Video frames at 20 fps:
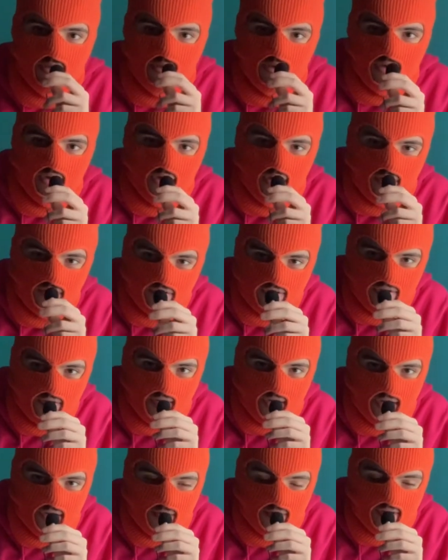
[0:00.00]
also
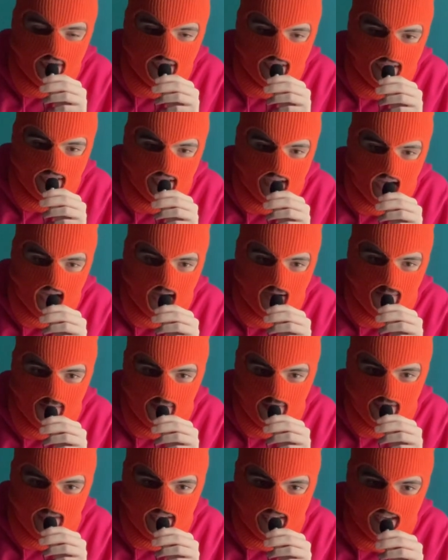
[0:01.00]
I noticed I
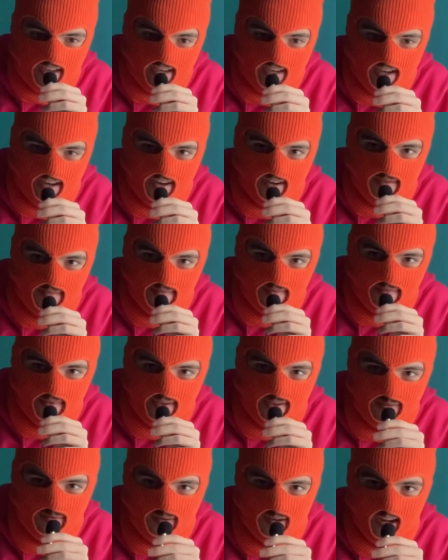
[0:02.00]
was
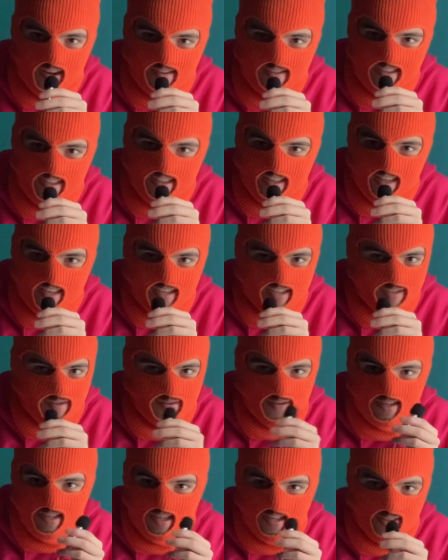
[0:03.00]
mispronouncing things, or
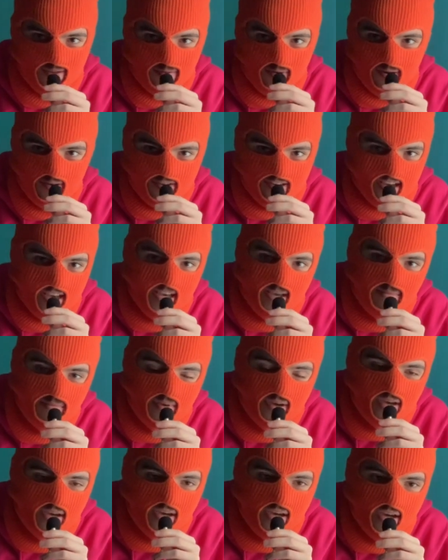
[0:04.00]
I said the wrong name.
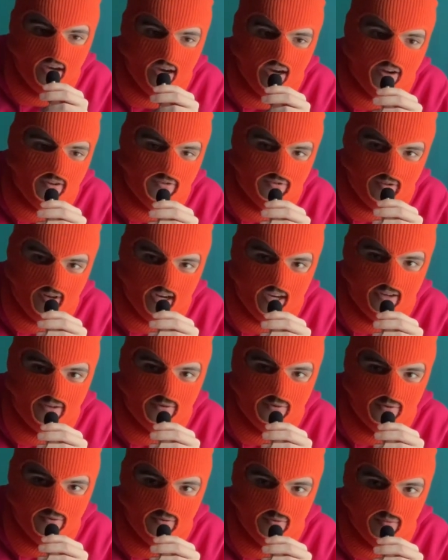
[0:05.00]
I'll try
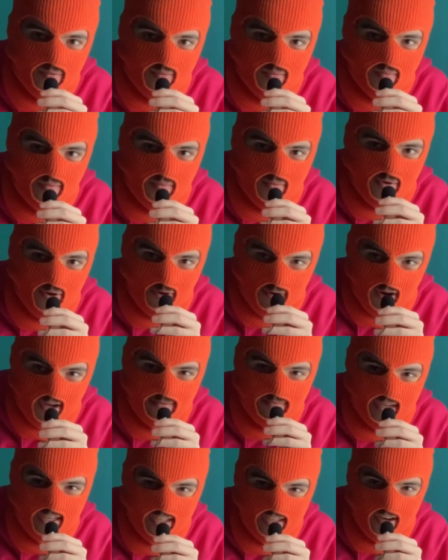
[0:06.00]
to correct
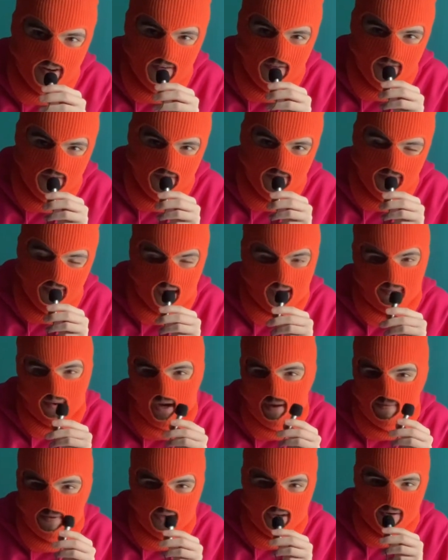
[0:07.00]
myself by
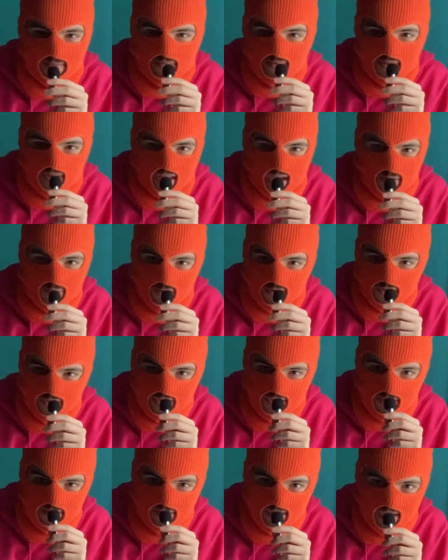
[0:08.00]
popping up with like words or
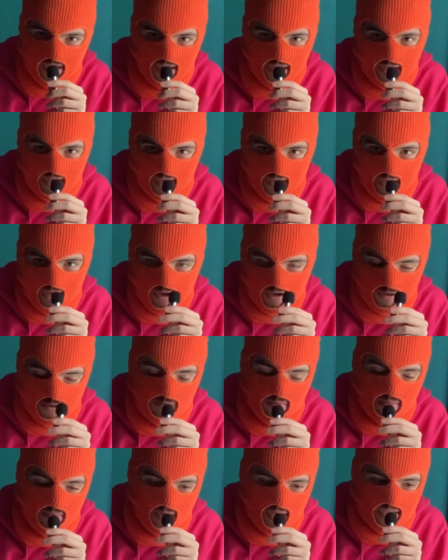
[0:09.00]
something. I'll do
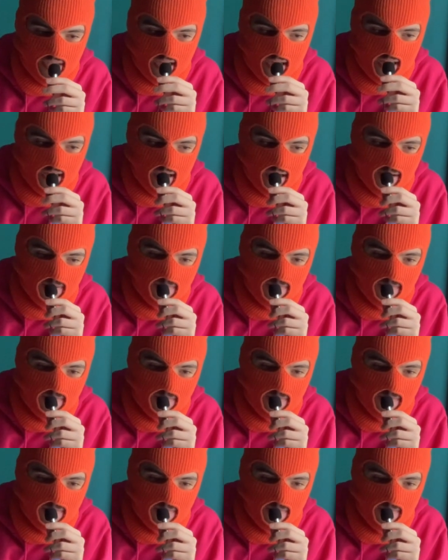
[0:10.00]
my best on that.